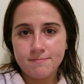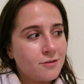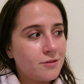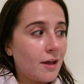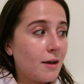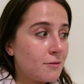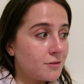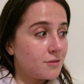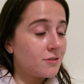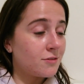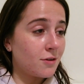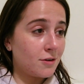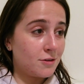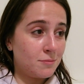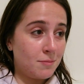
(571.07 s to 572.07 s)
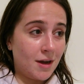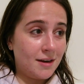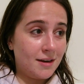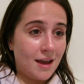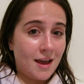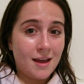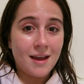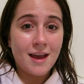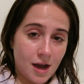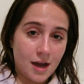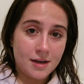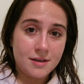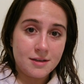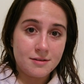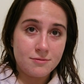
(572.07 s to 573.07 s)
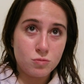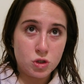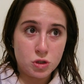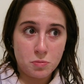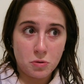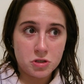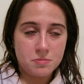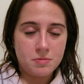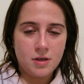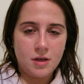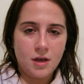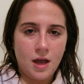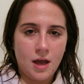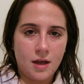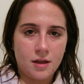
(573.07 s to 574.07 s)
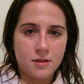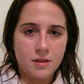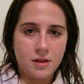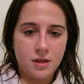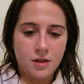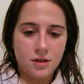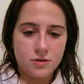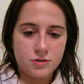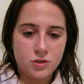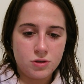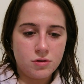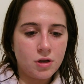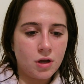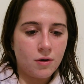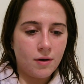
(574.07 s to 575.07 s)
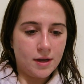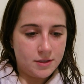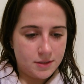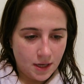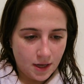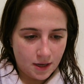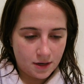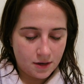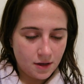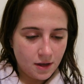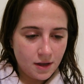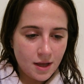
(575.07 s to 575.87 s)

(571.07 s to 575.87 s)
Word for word: So that was the start to my day. I was supposed to be at the studio at 10